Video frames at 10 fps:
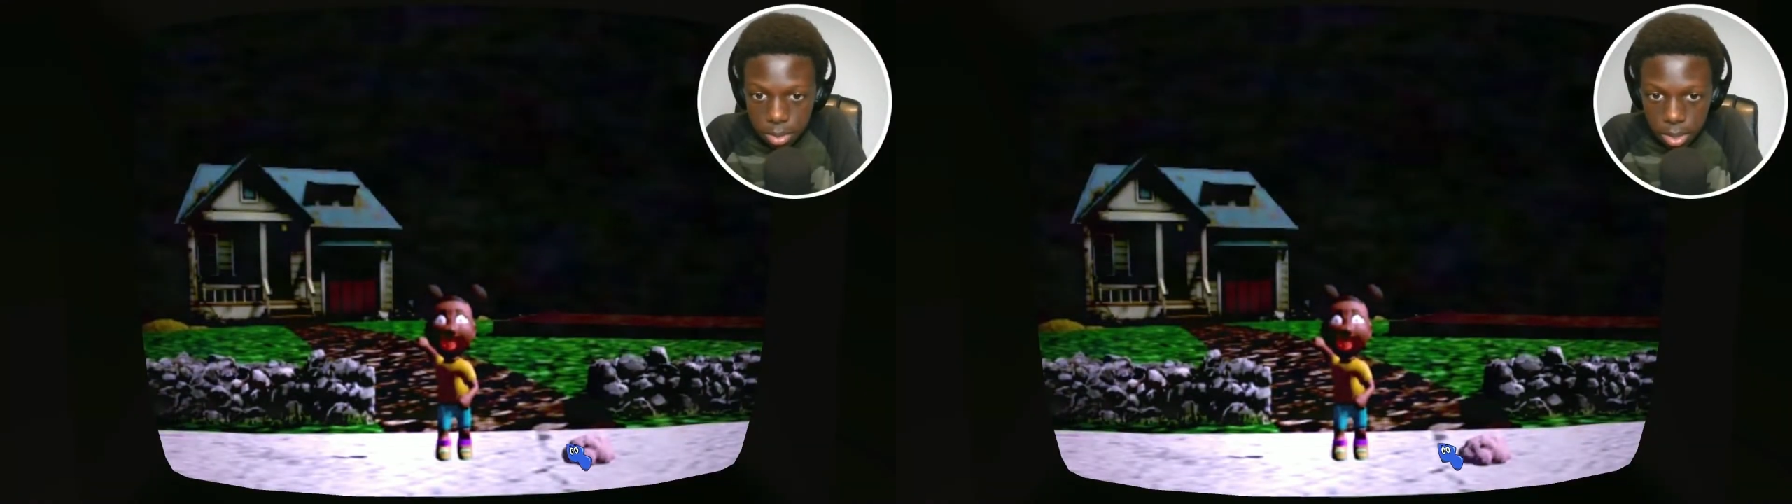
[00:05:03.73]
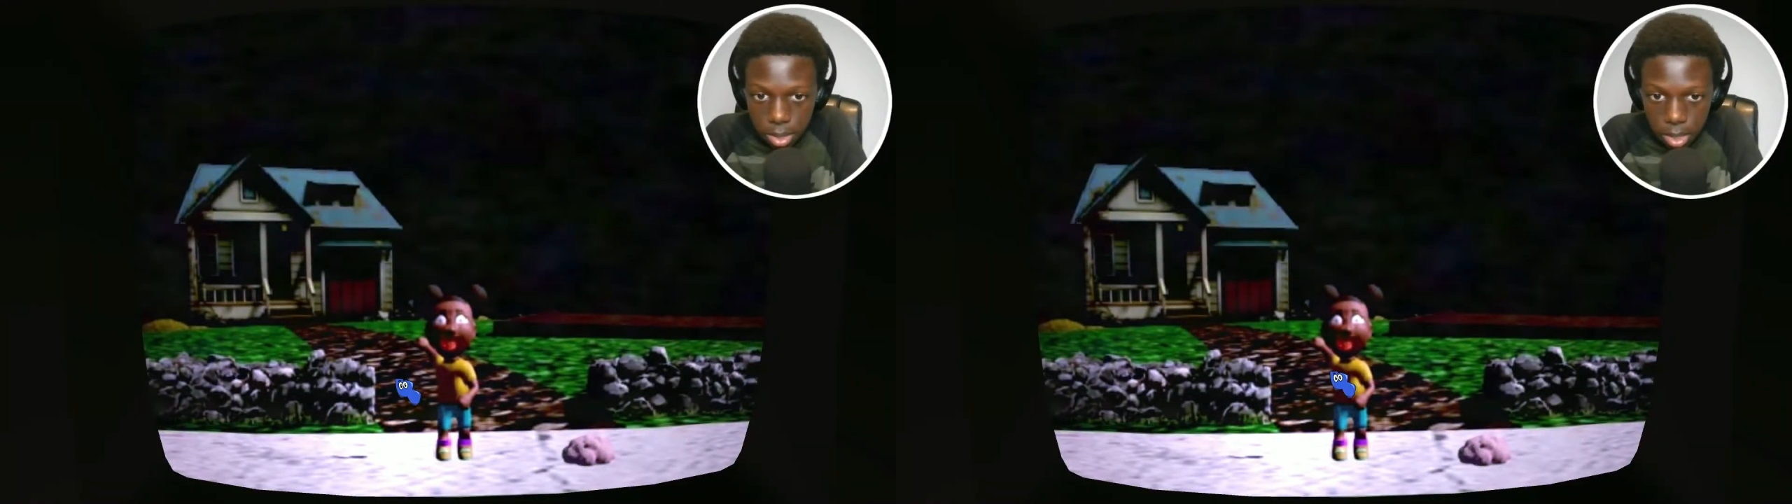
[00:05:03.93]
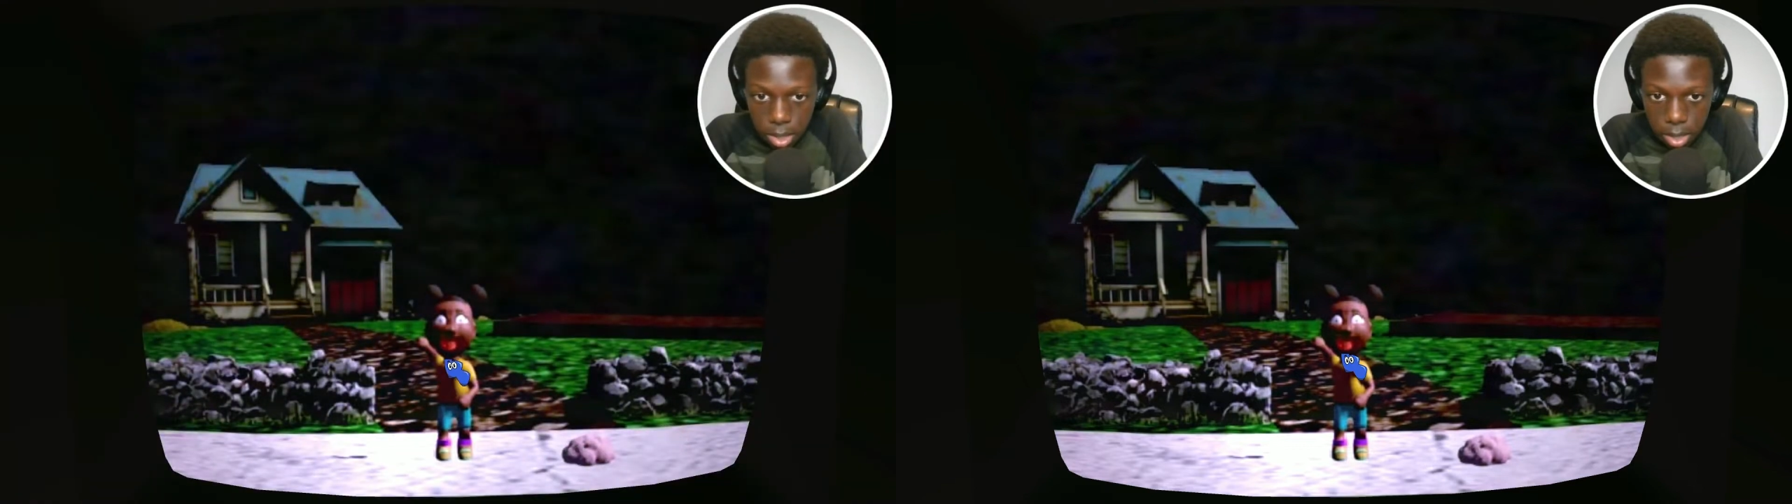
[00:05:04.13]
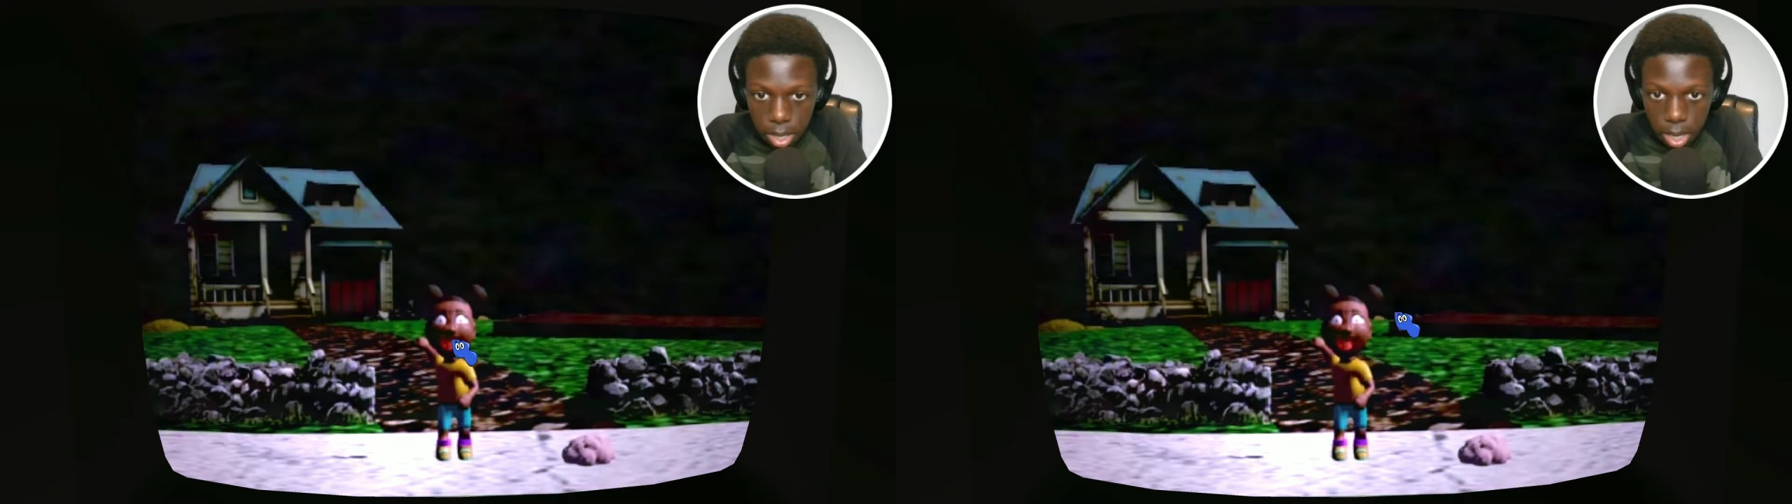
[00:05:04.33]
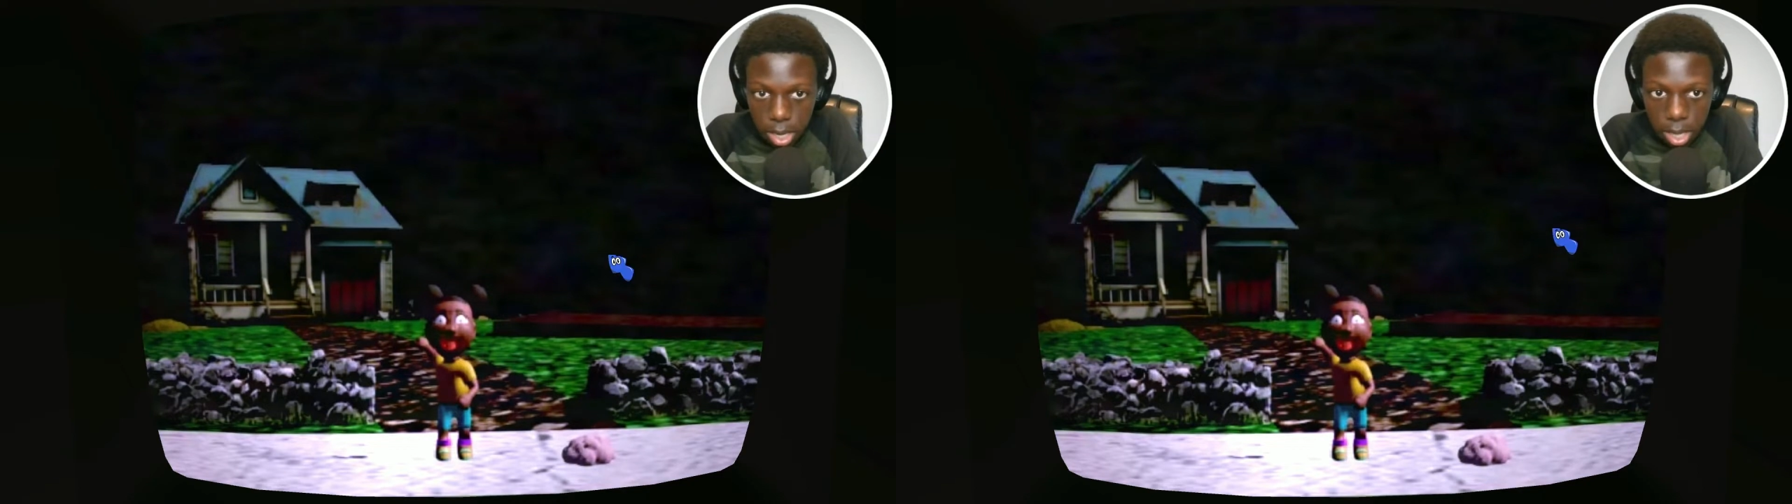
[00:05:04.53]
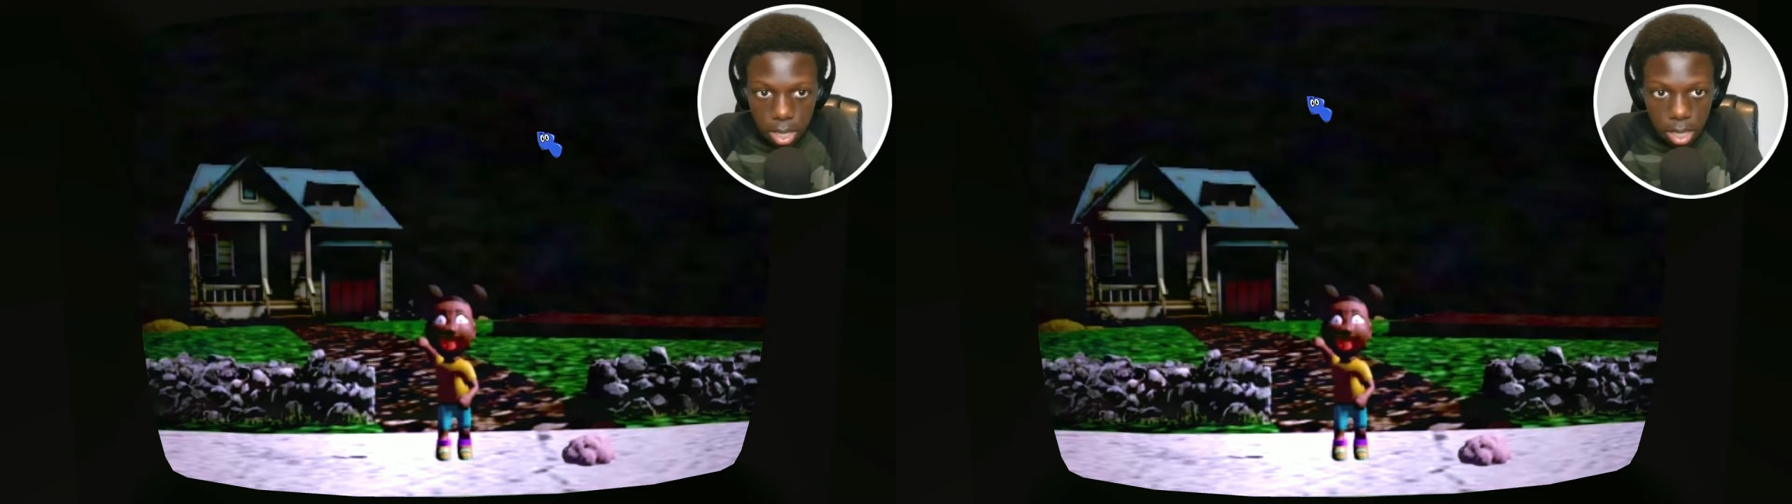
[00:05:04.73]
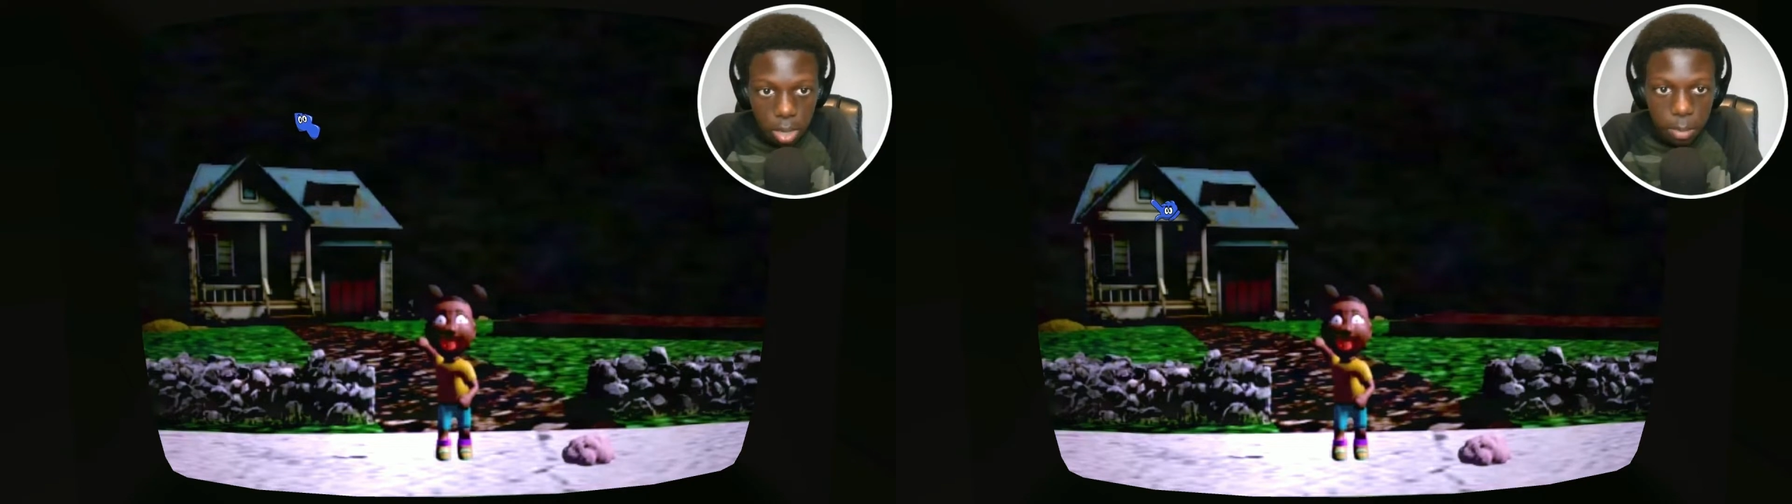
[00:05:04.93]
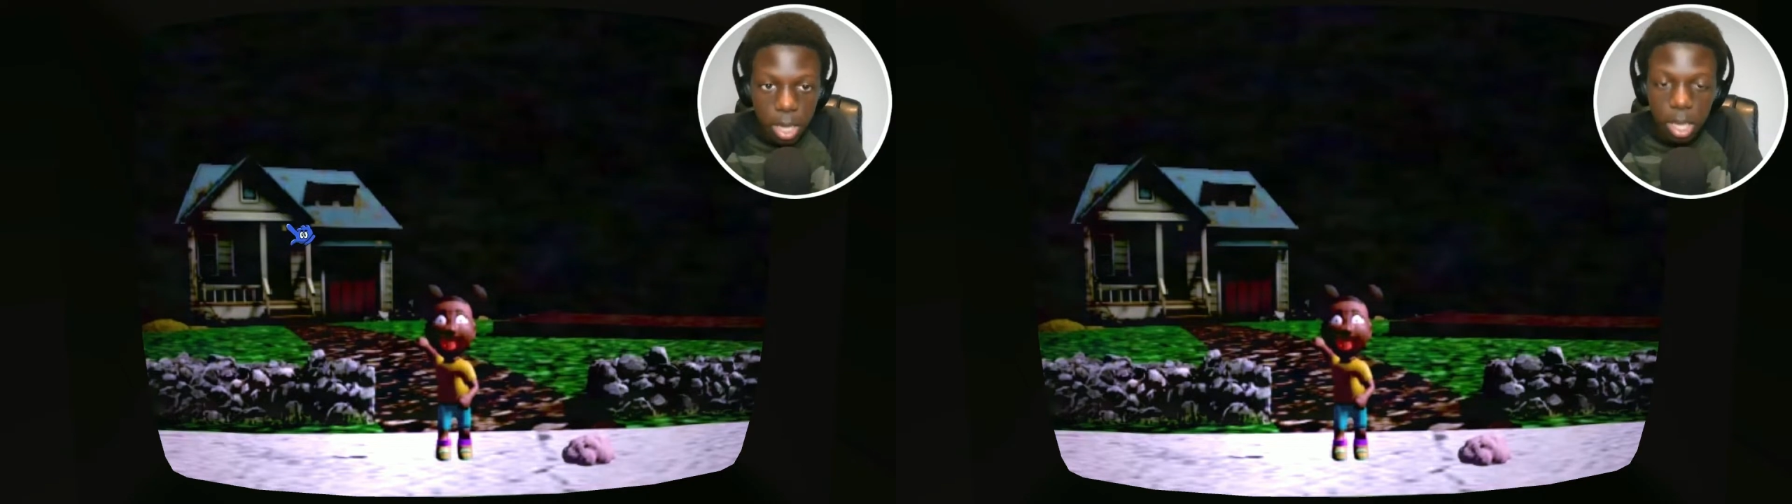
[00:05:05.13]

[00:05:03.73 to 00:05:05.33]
Wait. I can't oh my